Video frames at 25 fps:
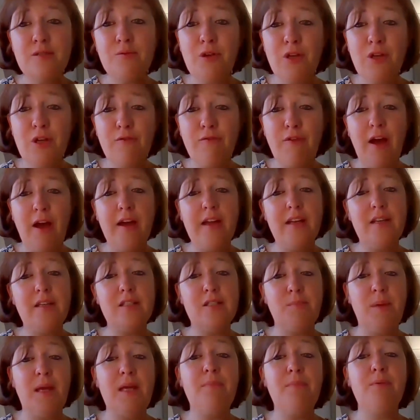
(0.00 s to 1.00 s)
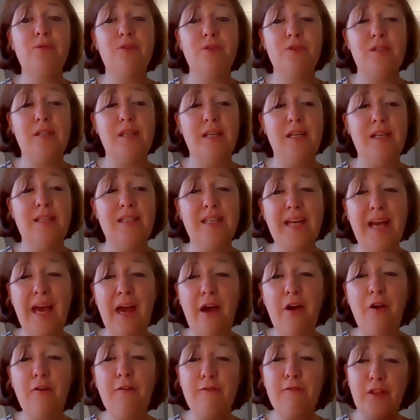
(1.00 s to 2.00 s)
What you find is people just need to
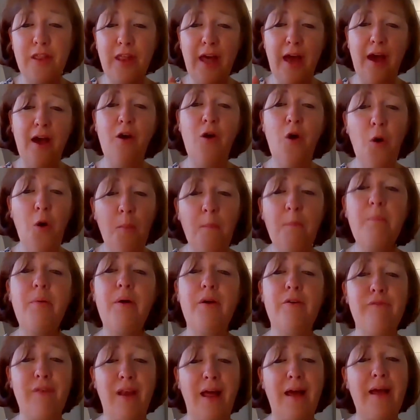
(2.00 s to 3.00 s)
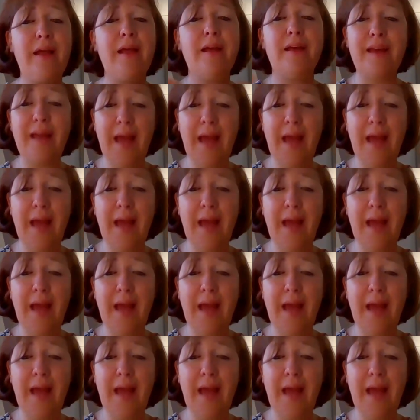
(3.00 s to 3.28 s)
get over that hump of like